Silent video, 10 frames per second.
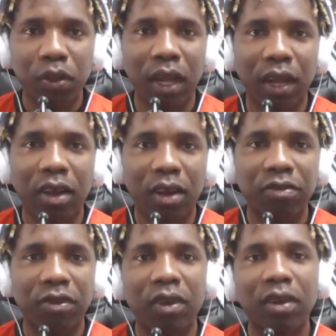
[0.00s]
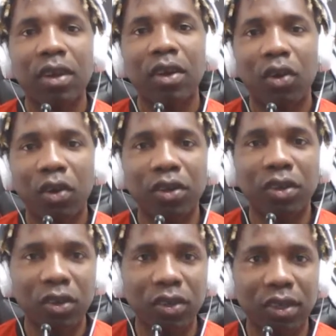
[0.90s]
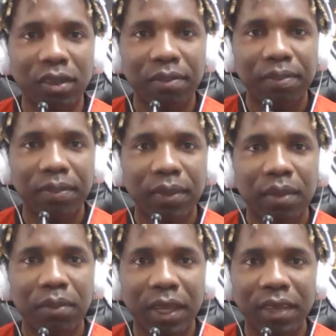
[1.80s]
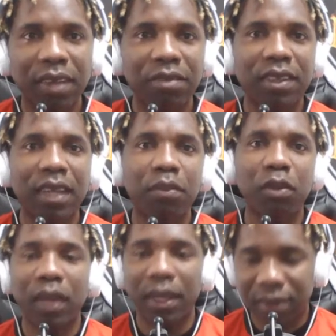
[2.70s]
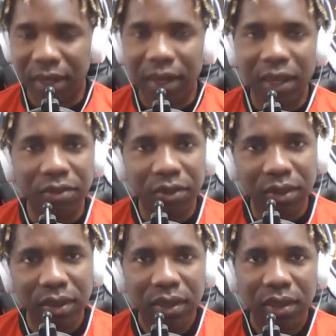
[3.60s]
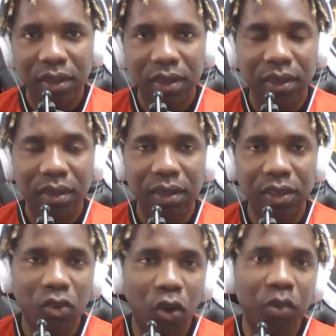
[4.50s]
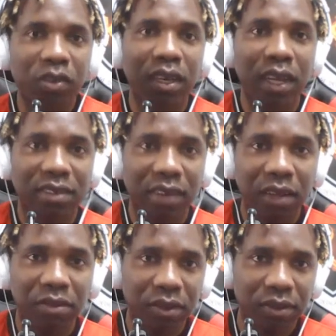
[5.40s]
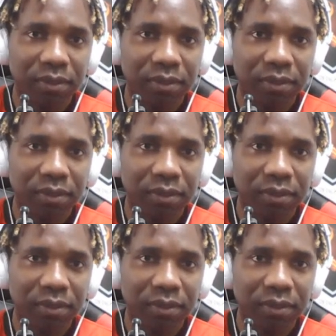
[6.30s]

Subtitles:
a cover on growth, because every time you get to a level, there's always the next level.